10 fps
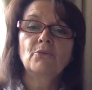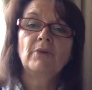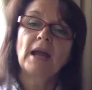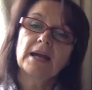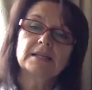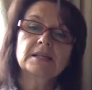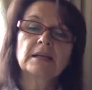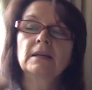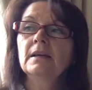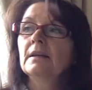
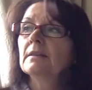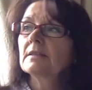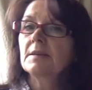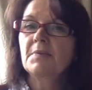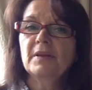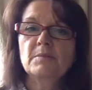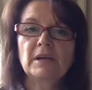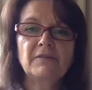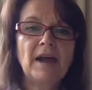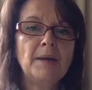reacting. Something might
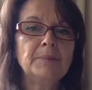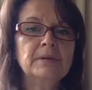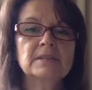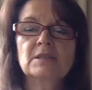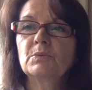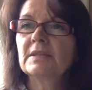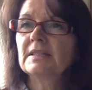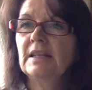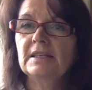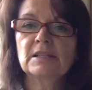have happened, someone
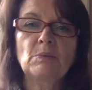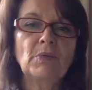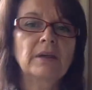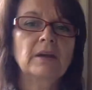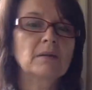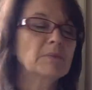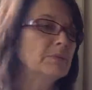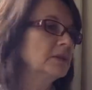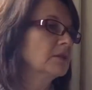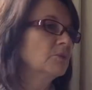said something,
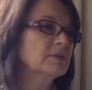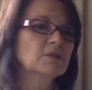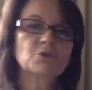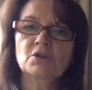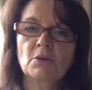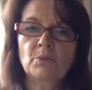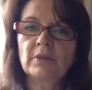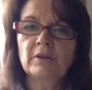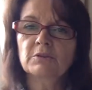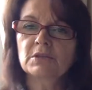maybe someone's not done what
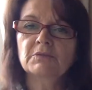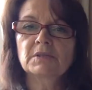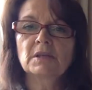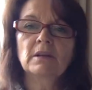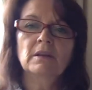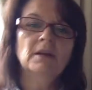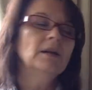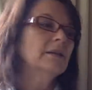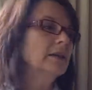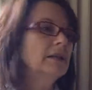they ought to have done,
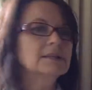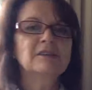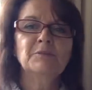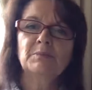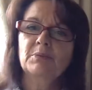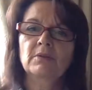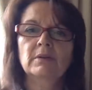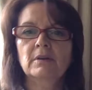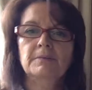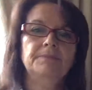the kids haven't put
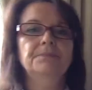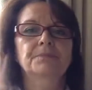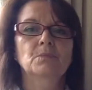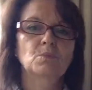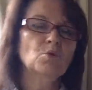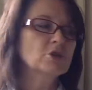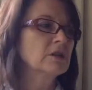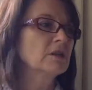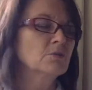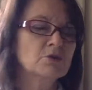their washing
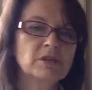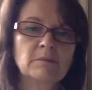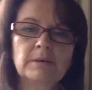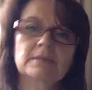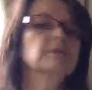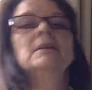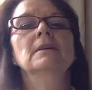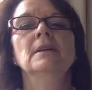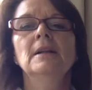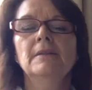in the washing
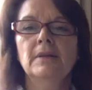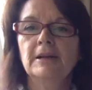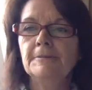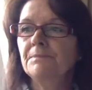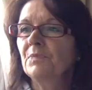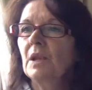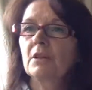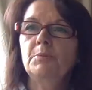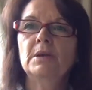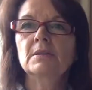basket,
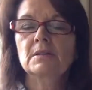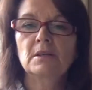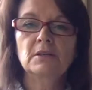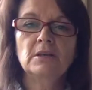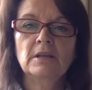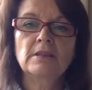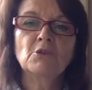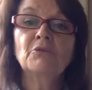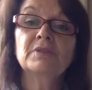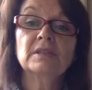the person in the
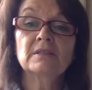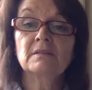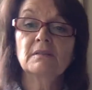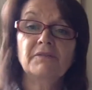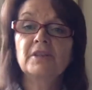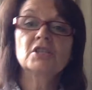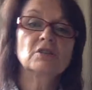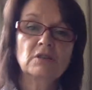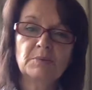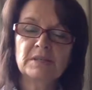office hasn't finished
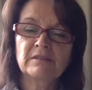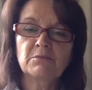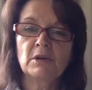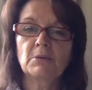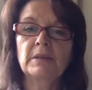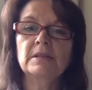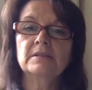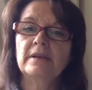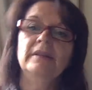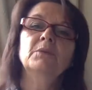doing the piece of work when they
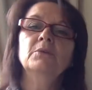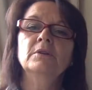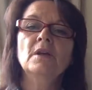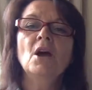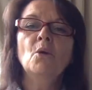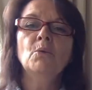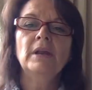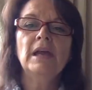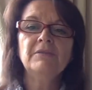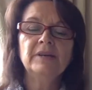said they would.
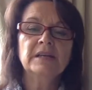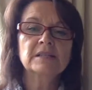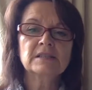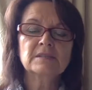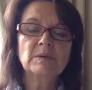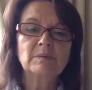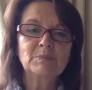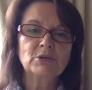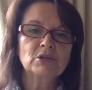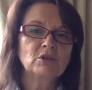Whatever it is that's maybe
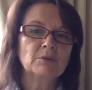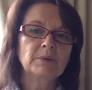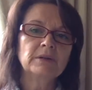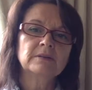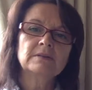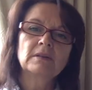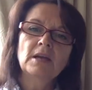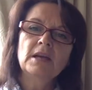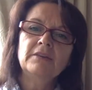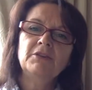pushed your buttons,
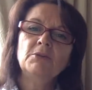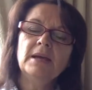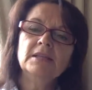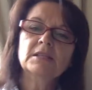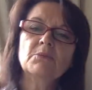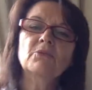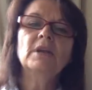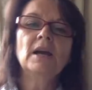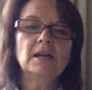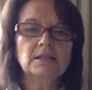if you end up
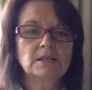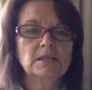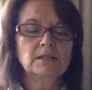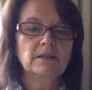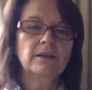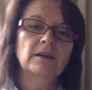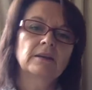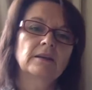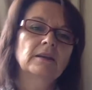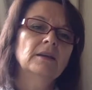reacting to
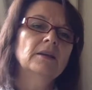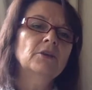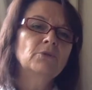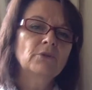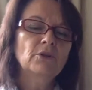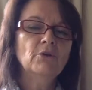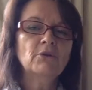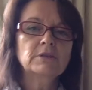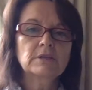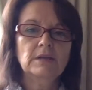that, you're
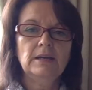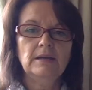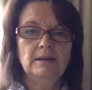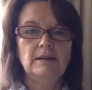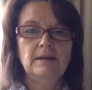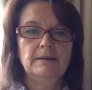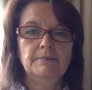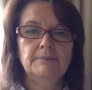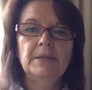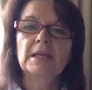not
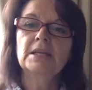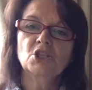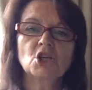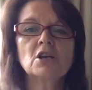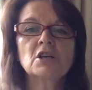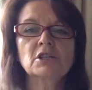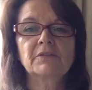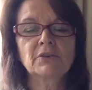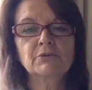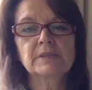being in charge of
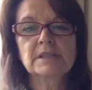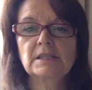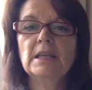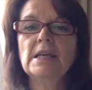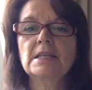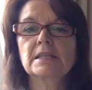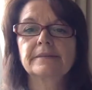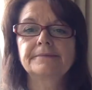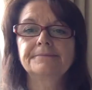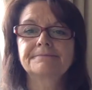your own state.
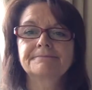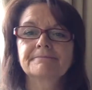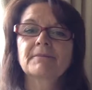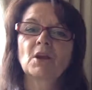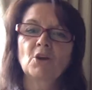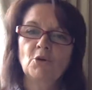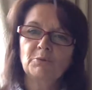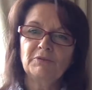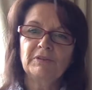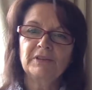Hope
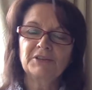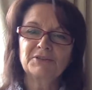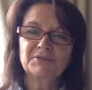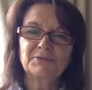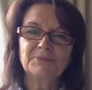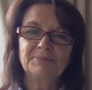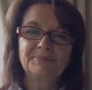you found that useful.